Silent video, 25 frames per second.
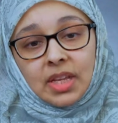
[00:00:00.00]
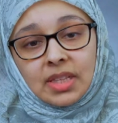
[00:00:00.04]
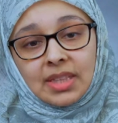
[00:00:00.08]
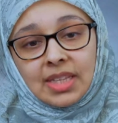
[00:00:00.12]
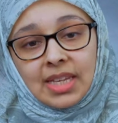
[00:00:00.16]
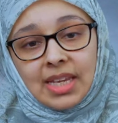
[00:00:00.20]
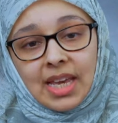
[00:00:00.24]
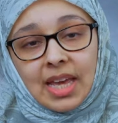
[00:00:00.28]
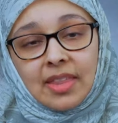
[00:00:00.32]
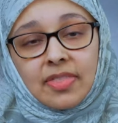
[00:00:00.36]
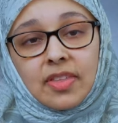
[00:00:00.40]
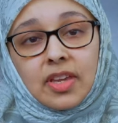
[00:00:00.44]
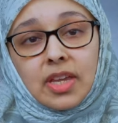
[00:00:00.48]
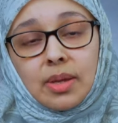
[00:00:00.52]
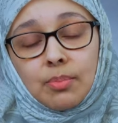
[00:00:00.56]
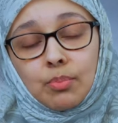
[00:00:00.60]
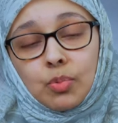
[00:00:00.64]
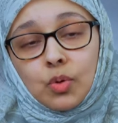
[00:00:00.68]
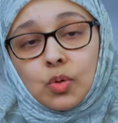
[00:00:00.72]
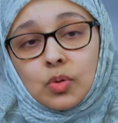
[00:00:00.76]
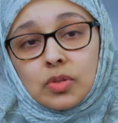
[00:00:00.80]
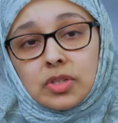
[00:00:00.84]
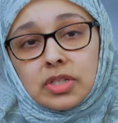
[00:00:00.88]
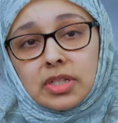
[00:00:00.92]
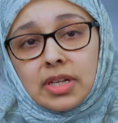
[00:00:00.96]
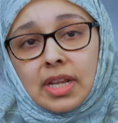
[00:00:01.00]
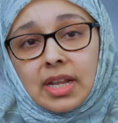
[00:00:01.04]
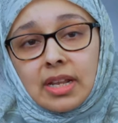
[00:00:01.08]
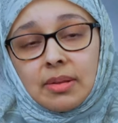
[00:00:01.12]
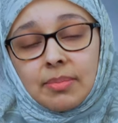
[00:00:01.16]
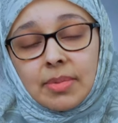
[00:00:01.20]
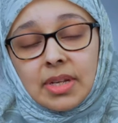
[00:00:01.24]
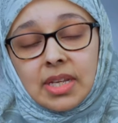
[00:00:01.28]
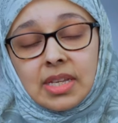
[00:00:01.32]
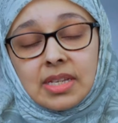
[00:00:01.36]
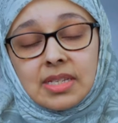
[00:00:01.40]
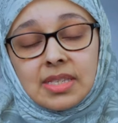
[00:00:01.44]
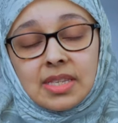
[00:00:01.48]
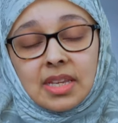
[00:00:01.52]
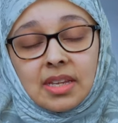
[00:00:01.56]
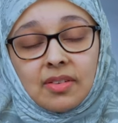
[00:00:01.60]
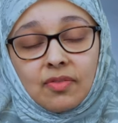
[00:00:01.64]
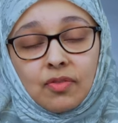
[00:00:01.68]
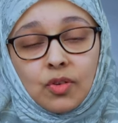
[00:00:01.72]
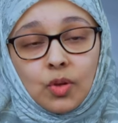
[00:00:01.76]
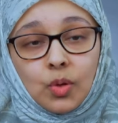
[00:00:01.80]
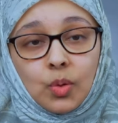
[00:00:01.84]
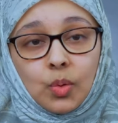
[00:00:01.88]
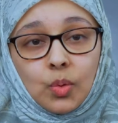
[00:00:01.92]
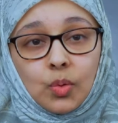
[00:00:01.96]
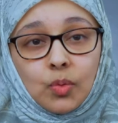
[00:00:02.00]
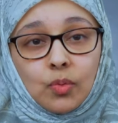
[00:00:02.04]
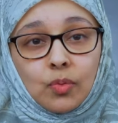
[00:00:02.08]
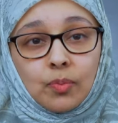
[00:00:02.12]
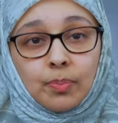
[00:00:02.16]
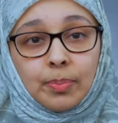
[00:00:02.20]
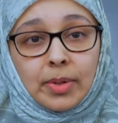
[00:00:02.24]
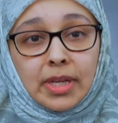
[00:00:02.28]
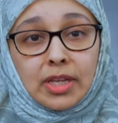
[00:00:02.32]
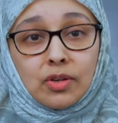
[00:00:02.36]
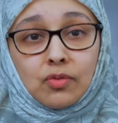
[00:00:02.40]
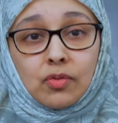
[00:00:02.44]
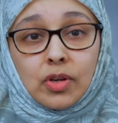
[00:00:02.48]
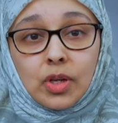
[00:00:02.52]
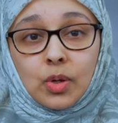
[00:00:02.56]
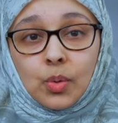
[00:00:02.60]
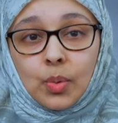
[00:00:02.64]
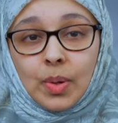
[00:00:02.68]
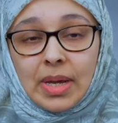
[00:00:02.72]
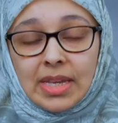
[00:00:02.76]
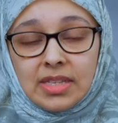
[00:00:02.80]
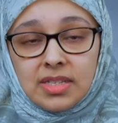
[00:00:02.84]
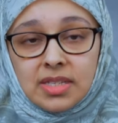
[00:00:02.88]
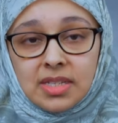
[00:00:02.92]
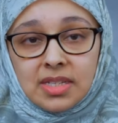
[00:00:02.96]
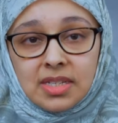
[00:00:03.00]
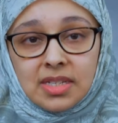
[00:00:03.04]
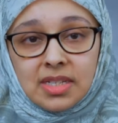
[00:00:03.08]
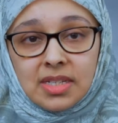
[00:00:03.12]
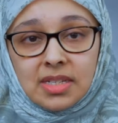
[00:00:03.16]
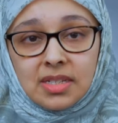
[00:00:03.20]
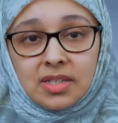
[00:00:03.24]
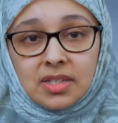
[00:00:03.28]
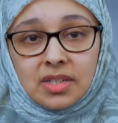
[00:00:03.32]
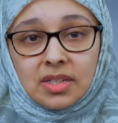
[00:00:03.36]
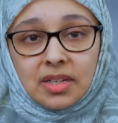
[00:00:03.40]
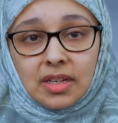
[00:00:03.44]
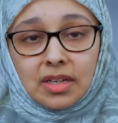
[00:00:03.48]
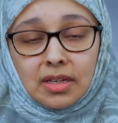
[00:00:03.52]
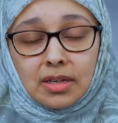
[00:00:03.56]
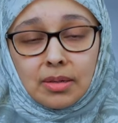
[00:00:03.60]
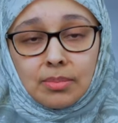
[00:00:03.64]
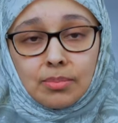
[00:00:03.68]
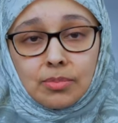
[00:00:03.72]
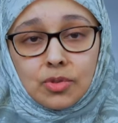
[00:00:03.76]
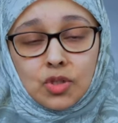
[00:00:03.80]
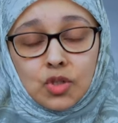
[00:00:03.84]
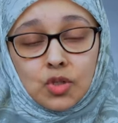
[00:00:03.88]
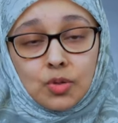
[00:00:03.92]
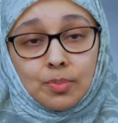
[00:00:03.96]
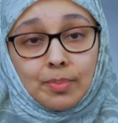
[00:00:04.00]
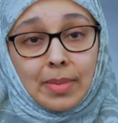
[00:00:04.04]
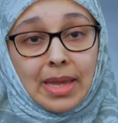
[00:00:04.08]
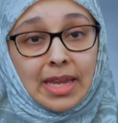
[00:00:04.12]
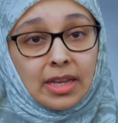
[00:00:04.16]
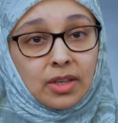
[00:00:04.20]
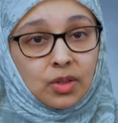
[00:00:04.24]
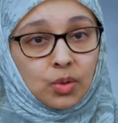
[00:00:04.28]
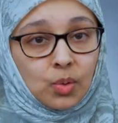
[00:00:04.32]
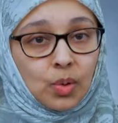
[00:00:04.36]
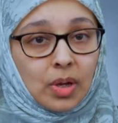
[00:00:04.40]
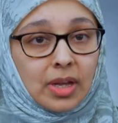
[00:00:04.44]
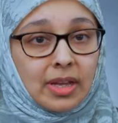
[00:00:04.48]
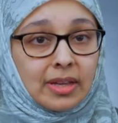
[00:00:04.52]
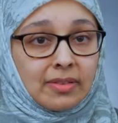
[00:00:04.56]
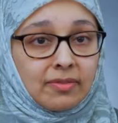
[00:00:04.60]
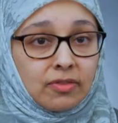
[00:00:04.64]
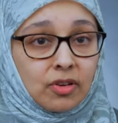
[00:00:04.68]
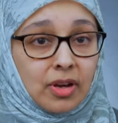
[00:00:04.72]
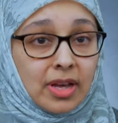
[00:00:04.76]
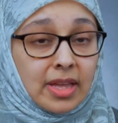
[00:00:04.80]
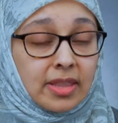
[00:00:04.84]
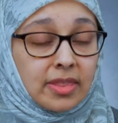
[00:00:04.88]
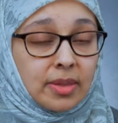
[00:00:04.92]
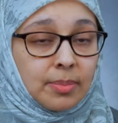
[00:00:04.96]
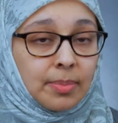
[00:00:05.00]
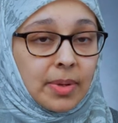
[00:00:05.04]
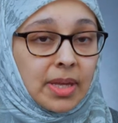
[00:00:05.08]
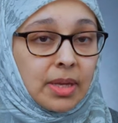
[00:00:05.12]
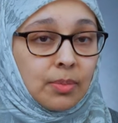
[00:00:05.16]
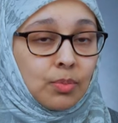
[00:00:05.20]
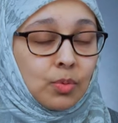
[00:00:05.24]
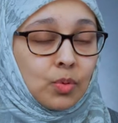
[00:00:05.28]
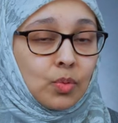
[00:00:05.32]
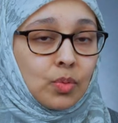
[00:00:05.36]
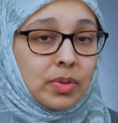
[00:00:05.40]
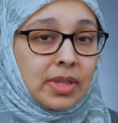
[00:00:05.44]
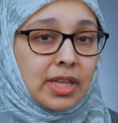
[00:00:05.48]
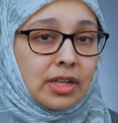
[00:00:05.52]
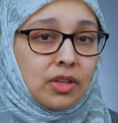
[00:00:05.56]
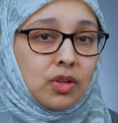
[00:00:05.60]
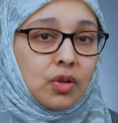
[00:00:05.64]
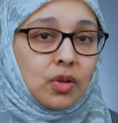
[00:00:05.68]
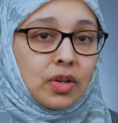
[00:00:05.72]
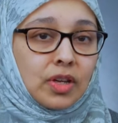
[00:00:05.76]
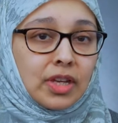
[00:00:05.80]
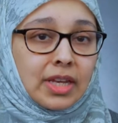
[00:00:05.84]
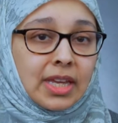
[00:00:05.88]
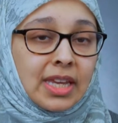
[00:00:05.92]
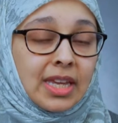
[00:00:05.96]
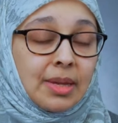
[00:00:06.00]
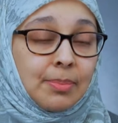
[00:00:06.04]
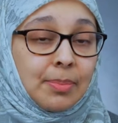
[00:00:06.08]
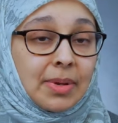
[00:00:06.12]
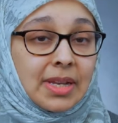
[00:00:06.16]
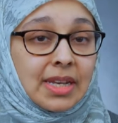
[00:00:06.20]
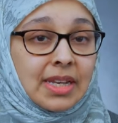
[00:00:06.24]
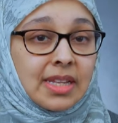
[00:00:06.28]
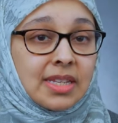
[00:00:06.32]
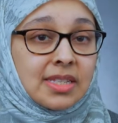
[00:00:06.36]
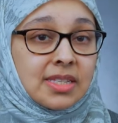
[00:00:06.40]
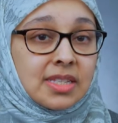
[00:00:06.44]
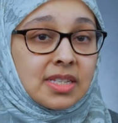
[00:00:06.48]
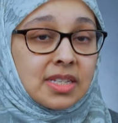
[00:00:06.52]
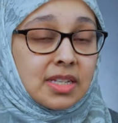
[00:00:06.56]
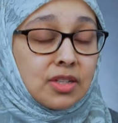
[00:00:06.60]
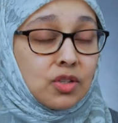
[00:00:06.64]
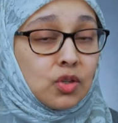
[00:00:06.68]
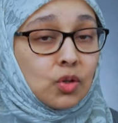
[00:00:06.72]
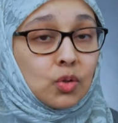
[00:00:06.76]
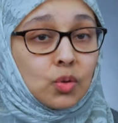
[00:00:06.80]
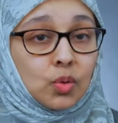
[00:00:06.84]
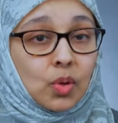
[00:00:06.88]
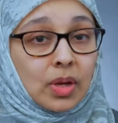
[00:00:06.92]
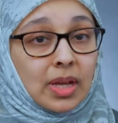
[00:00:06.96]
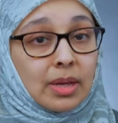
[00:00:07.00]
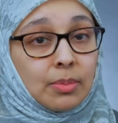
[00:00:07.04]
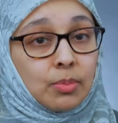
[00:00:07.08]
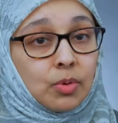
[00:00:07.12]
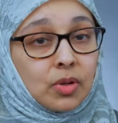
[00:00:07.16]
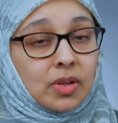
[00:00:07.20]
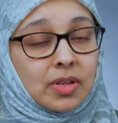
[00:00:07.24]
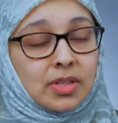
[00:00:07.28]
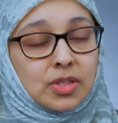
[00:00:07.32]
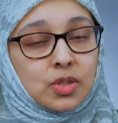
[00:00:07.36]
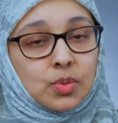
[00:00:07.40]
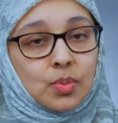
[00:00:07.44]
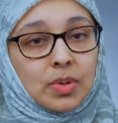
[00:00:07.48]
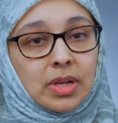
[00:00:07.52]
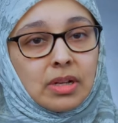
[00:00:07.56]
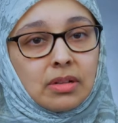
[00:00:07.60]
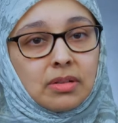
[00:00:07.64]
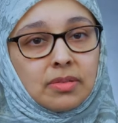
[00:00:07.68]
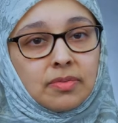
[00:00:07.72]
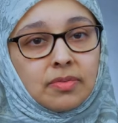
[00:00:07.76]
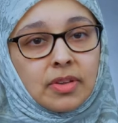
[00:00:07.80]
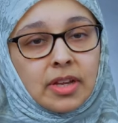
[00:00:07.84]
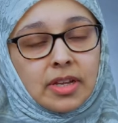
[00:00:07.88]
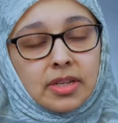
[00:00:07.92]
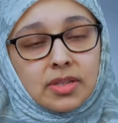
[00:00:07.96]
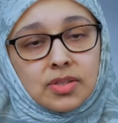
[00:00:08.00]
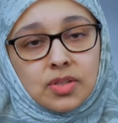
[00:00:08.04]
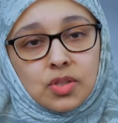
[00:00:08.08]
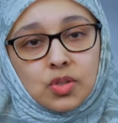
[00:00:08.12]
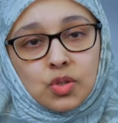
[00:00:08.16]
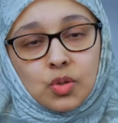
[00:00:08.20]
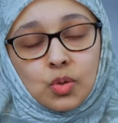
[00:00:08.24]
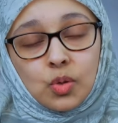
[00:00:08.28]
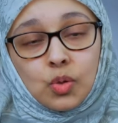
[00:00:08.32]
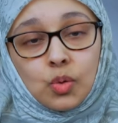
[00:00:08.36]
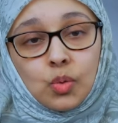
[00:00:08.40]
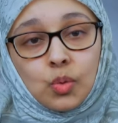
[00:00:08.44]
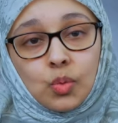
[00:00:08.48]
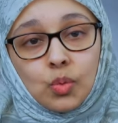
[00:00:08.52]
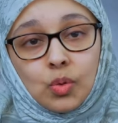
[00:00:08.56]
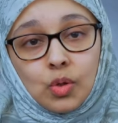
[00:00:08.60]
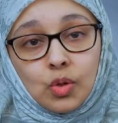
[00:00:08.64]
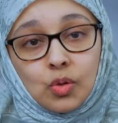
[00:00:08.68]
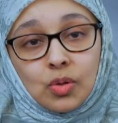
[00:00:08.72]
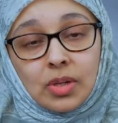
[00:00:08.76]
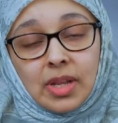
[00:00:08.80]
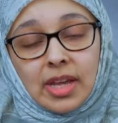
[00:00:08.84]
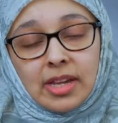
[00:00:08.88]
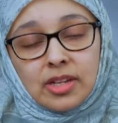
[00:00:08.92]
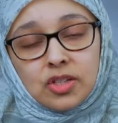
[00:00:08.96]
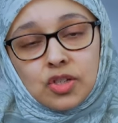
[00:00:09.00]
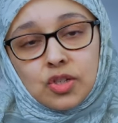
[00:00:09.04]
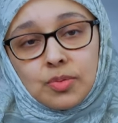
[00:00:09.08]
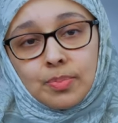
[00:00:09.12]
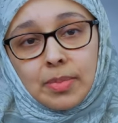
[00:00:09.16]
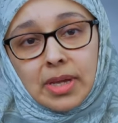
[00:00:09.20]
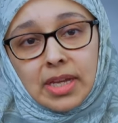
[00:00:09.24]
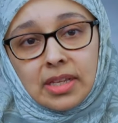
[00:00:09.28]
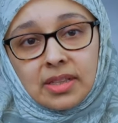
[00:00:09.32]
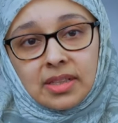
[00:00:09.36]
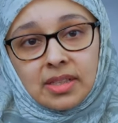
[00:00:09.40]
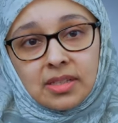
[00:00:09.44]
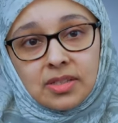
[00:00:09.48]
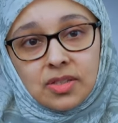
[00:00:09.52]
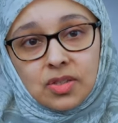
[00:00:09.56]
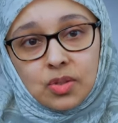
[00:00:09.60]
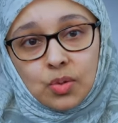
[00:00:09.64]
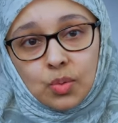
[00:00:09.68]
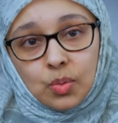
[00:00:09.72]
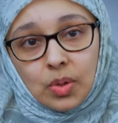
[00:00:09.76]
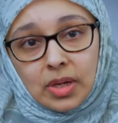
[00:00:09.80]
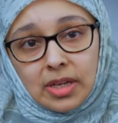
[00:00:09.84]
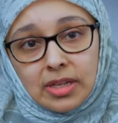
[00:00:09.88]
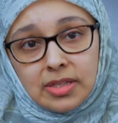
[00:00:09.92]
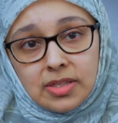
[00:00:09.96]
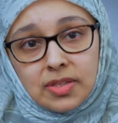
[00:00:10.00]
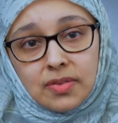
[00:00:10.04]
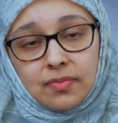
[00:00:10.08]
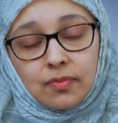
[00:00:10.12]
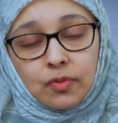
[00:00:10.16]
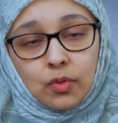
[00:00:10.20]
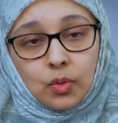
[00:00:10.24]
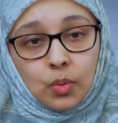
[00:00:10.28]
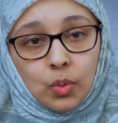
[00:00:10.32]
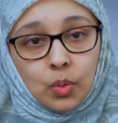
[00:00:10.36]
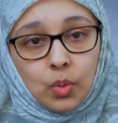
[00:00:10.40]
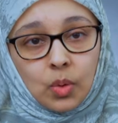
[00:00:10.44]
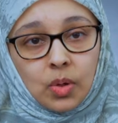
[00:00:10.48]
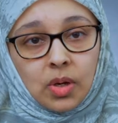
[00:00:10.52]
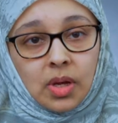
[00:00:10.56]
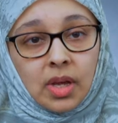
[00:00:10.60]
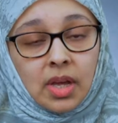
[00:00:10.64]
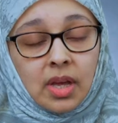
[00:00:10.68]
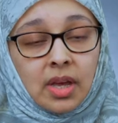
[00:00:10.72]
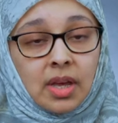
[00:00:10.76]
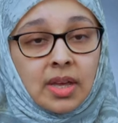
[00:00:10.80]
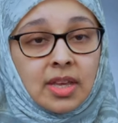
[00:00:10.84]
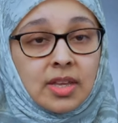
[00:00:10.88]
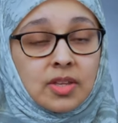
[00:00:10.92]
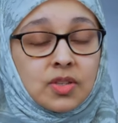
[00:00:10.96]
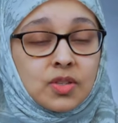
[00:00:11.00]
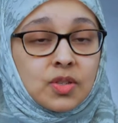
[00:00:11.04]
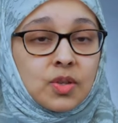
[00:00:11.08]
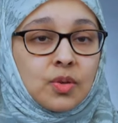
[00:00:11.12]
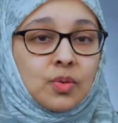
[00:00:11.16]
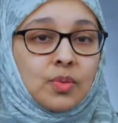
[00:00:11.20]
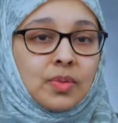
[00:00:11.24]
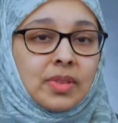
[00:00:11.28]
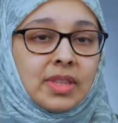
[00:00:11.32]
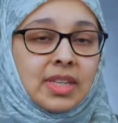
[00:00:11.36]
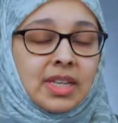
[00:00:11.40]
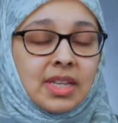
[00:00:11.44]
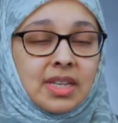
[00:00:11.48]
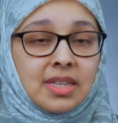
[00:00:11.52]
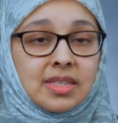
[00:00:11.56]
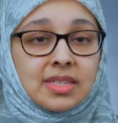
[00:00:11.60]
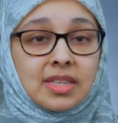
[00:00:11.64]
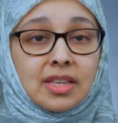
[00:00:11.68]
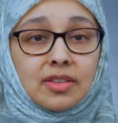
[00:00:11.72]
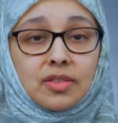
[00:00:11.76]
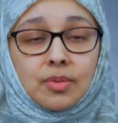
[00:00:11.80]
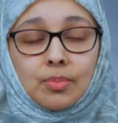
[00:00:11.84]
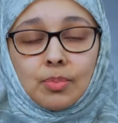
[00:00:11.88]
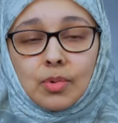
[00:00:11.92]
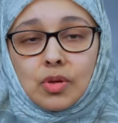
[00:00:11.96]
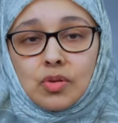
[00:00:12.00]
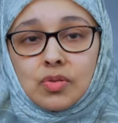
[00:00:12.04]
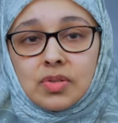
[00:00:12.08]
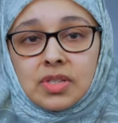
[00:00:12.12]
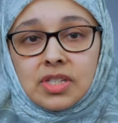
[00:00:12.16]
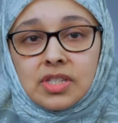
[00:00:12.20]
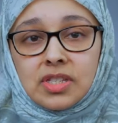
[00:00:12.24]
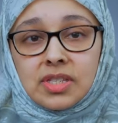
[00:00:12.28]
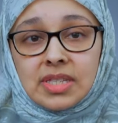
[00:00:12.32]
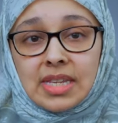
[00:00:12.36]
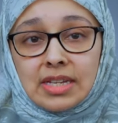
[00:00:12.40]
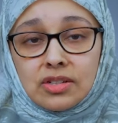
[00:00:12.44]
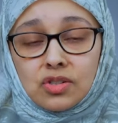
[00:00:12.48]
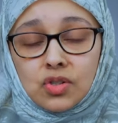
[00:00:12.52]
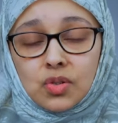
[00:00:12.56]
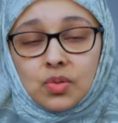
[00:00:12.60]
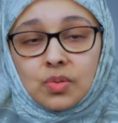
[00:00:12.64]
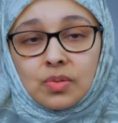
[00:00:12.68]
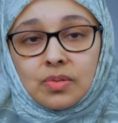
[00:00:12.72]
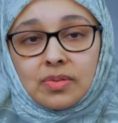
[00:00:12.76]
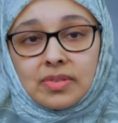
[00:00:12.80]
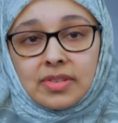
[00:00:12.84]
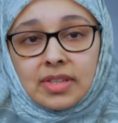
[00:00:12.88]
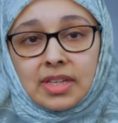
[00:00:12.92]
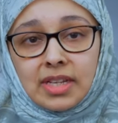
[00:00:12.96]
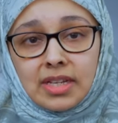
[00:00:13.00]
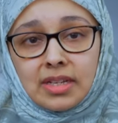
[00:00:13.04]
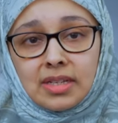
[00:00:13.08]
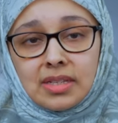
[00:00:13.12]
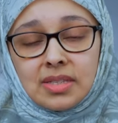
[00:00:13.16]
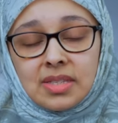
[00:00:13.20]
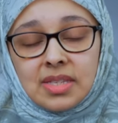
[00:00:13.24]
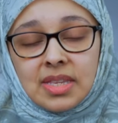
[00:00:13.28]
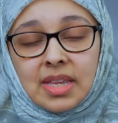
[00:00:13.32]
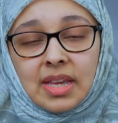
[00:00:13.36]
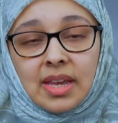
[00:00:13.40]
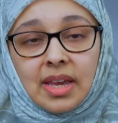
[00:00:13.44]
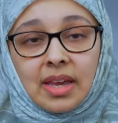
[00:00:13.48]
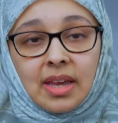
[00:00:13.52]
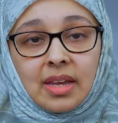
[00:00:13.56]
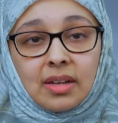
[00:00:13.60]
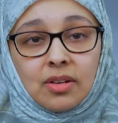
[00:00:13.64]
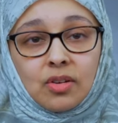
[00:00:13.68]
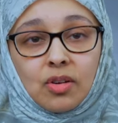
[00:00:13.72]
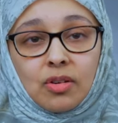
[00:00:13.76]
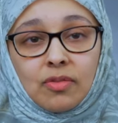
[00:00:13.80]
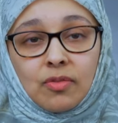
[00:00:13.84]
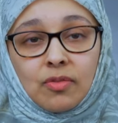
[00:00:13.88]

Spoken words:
the other important element is if you've been requested to make du'a for other people, then you can keep a list in your du'a book as well as to who you'd like to make these du'as for. So these are the most essential things. And